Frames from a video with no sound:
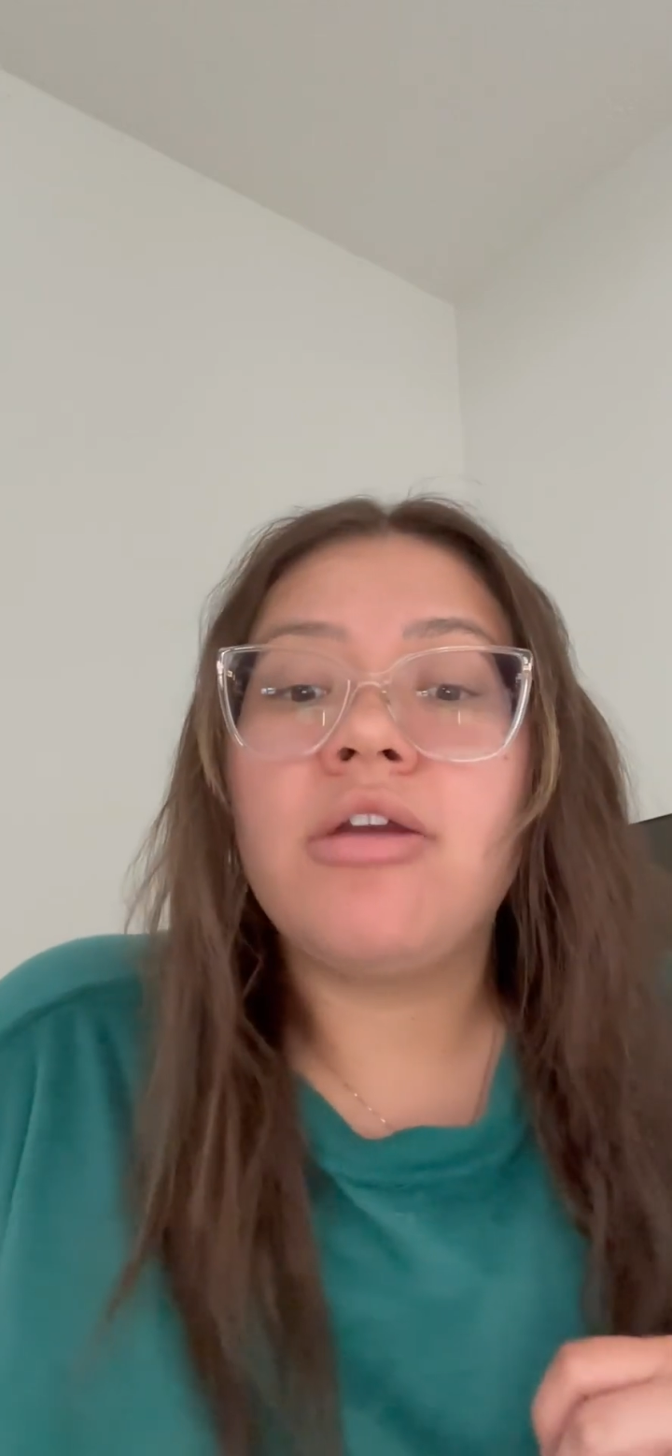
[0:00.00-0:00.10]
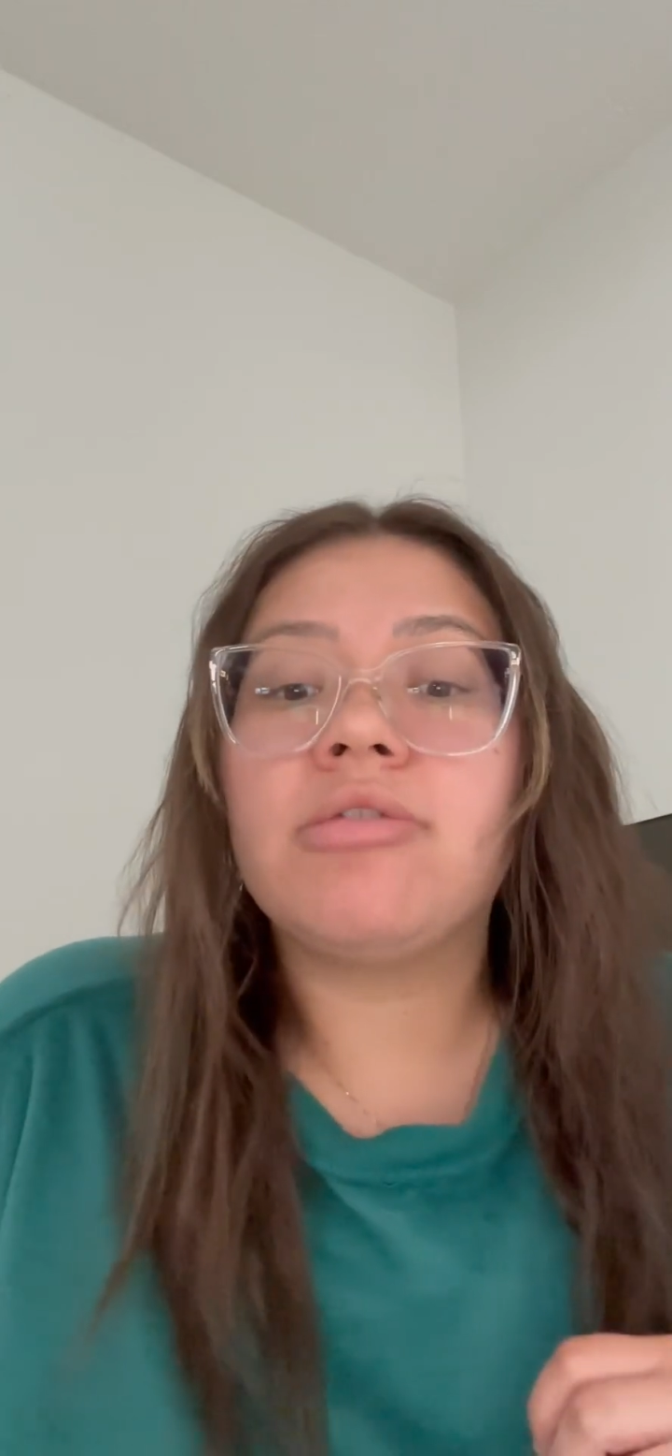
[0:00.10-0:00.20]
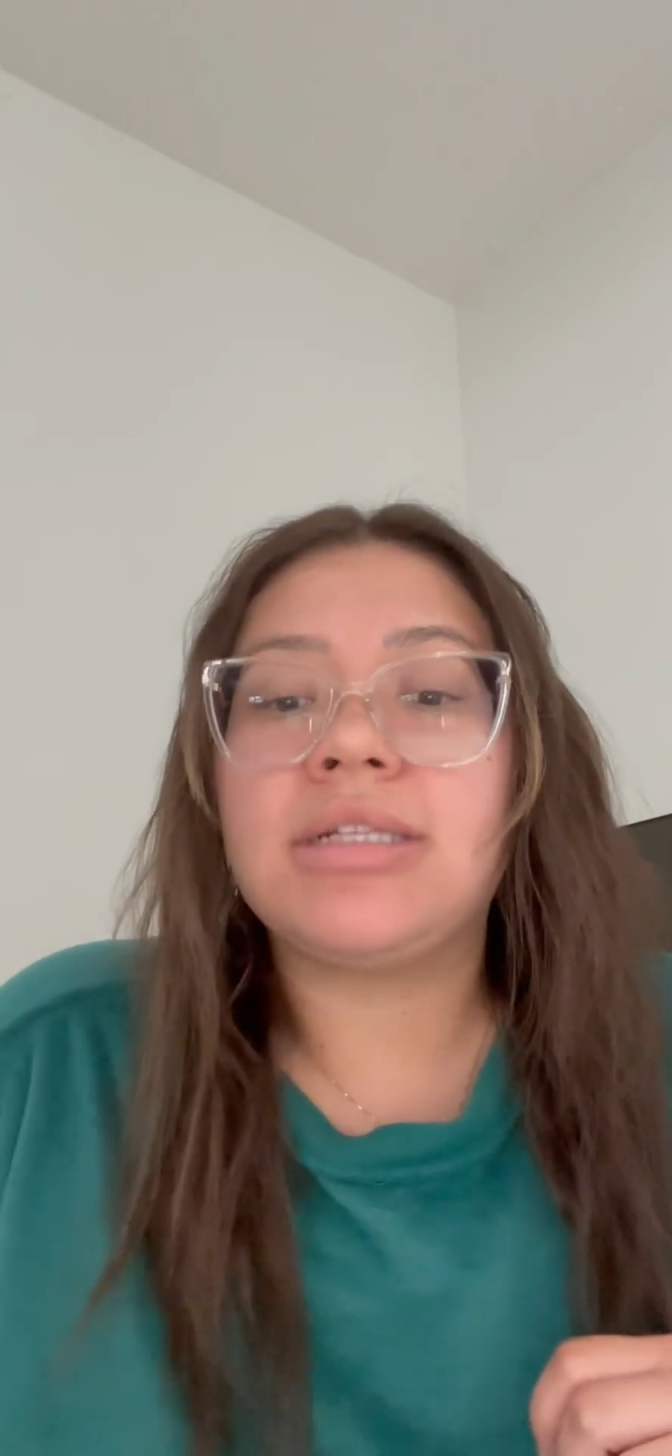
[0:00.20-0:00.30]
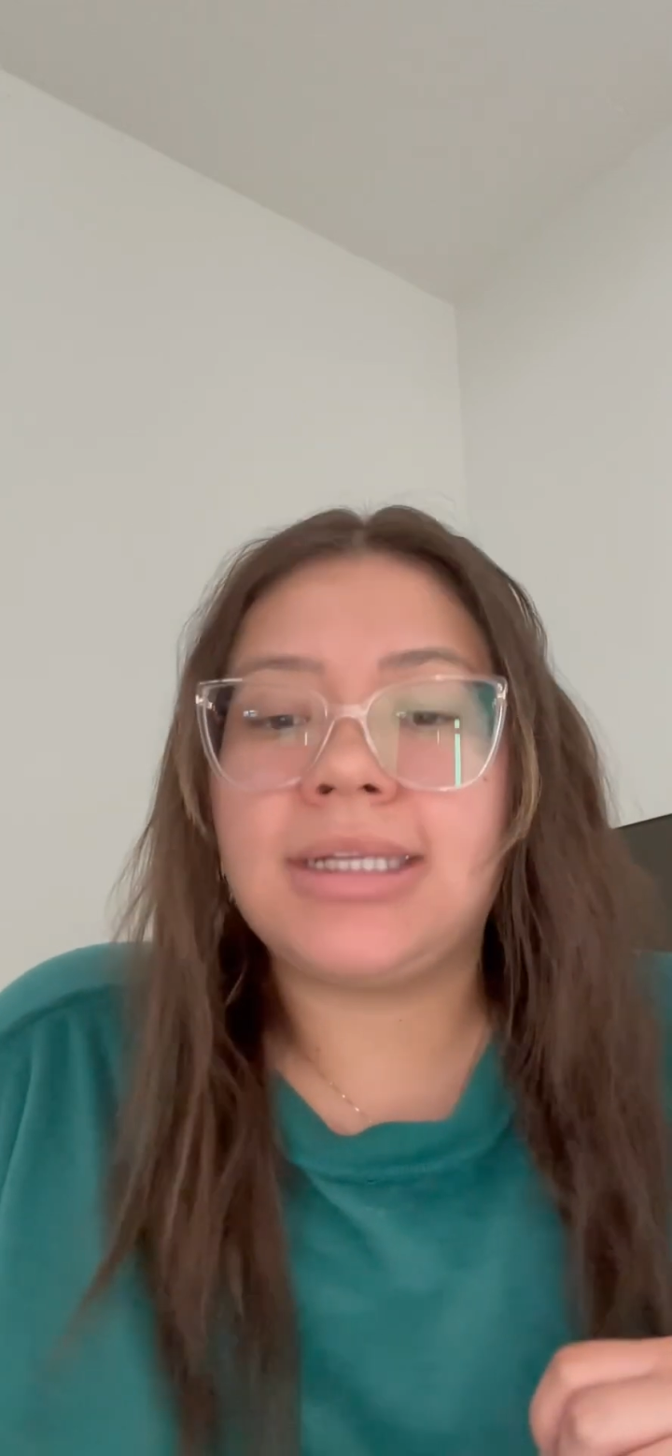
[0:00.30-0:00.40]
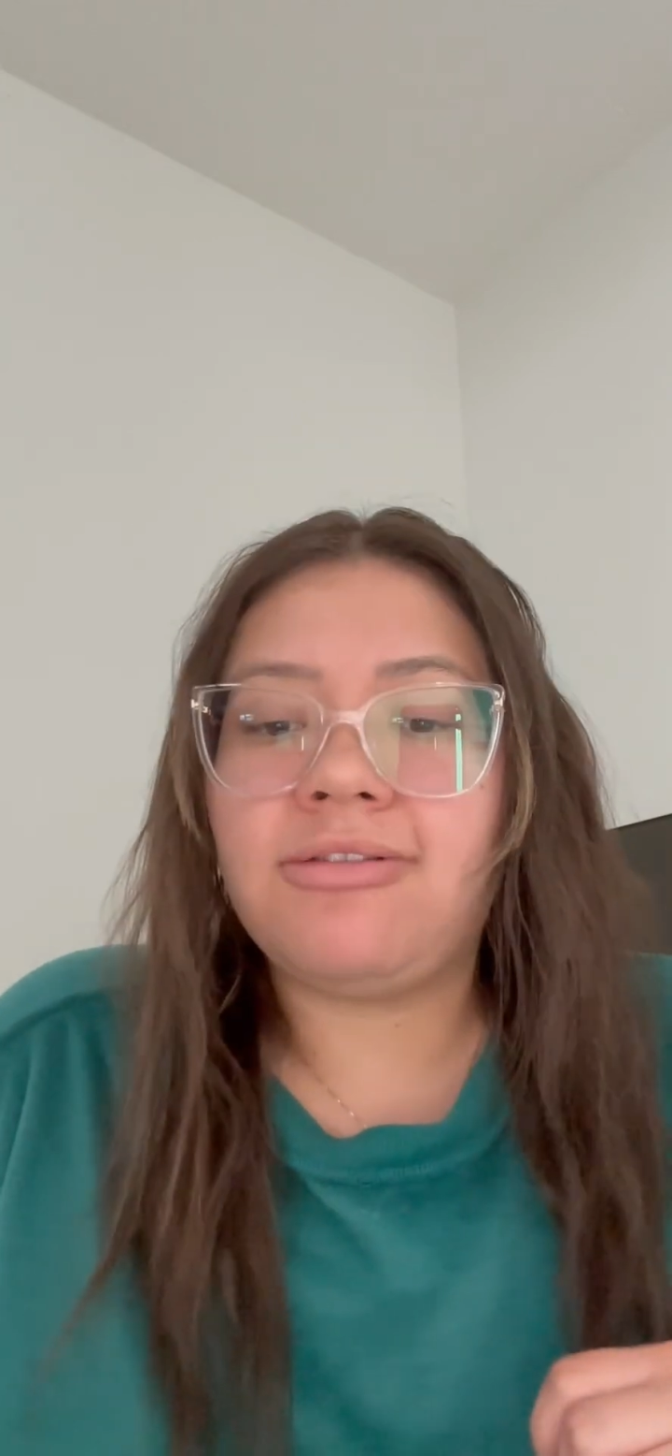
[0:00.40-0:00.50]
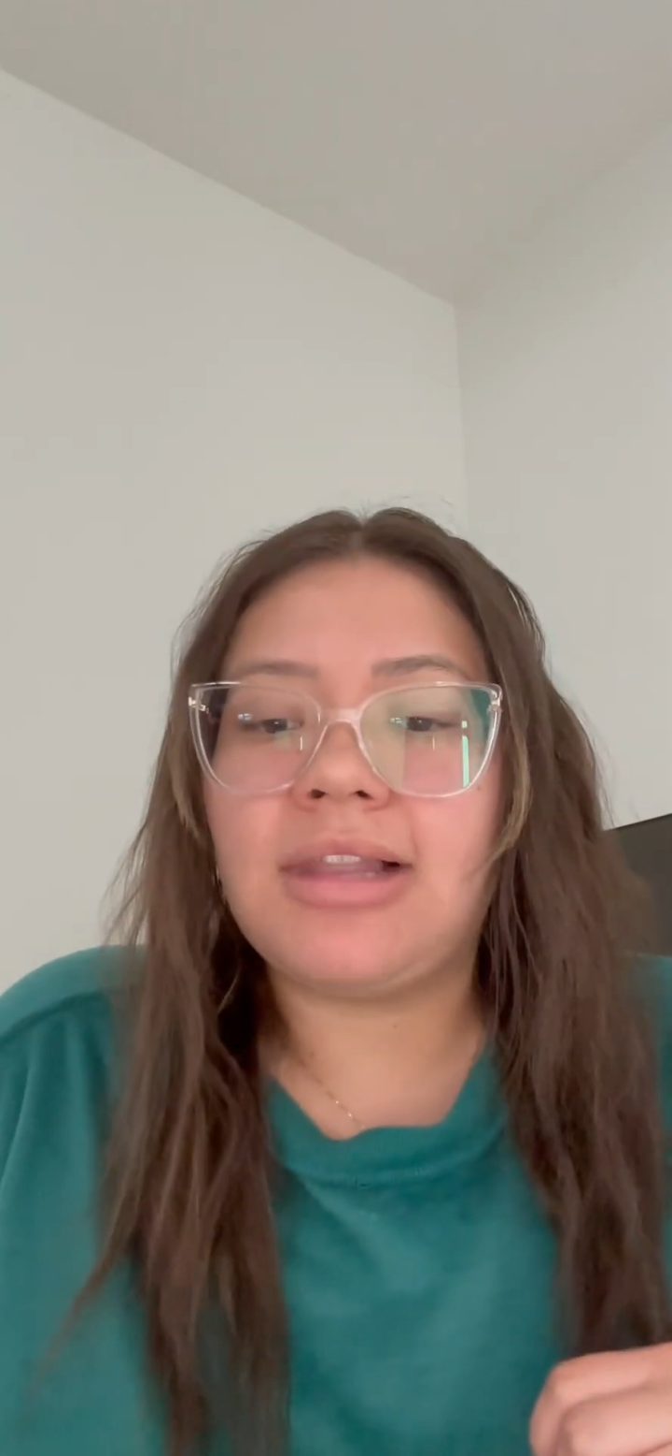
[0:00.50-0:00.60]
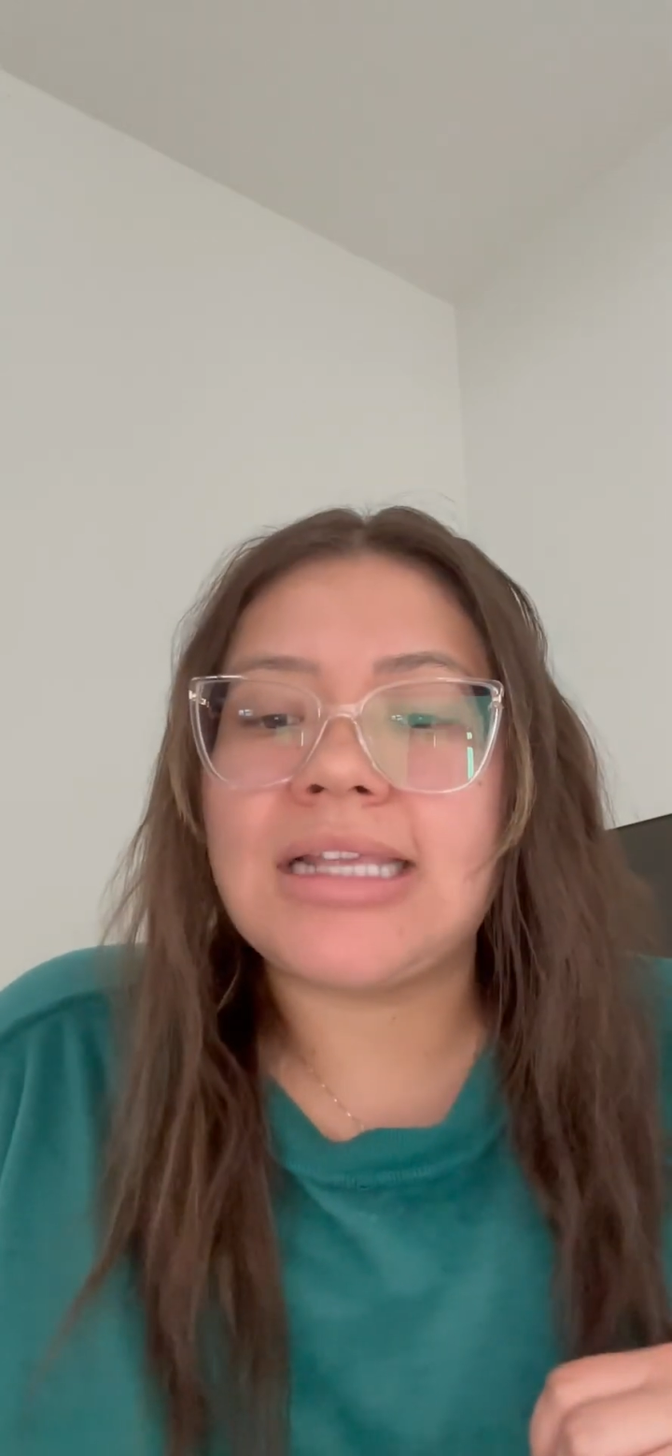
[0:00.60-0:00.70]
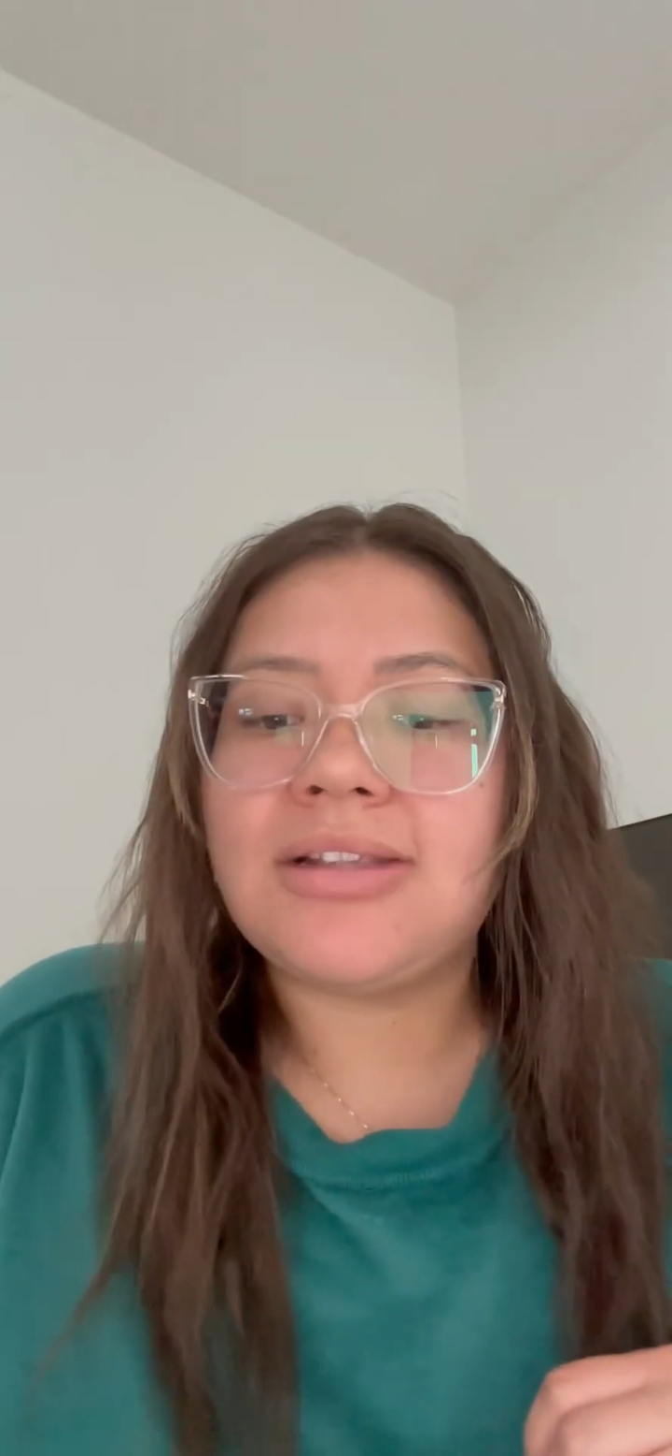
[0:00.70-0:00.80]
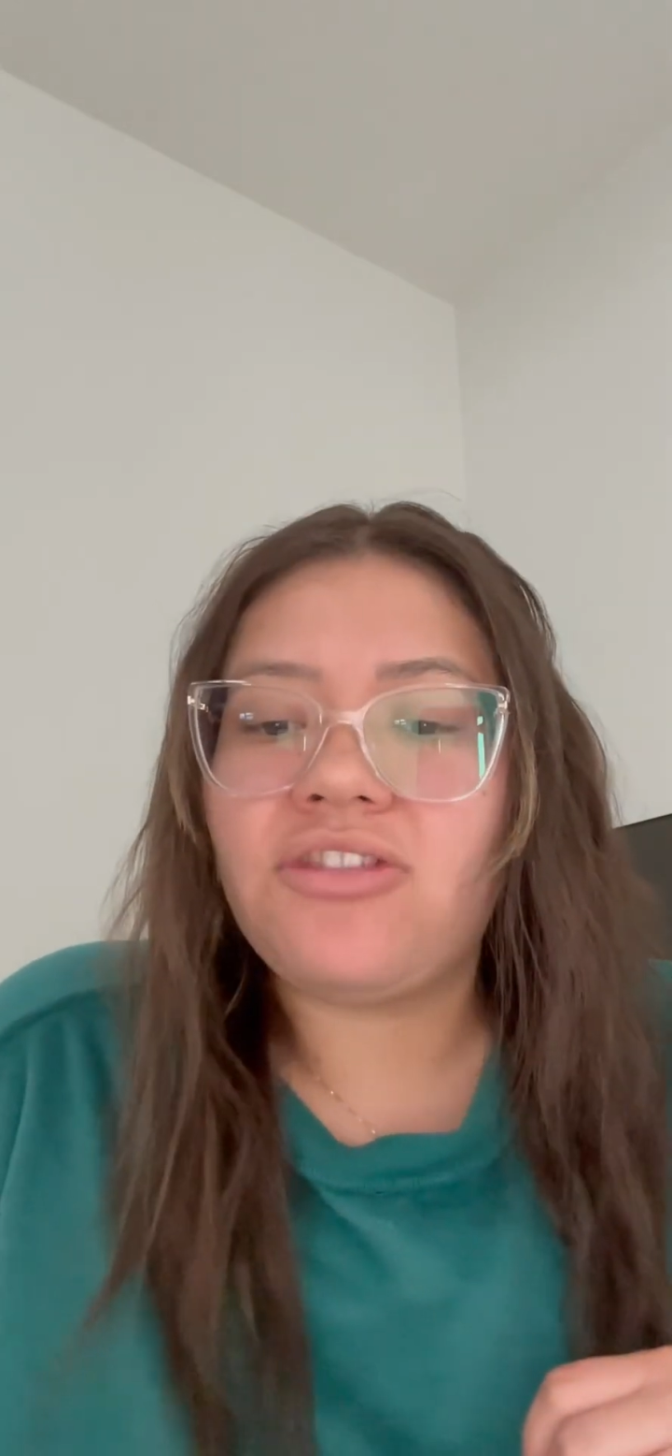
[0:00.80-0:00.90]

receive less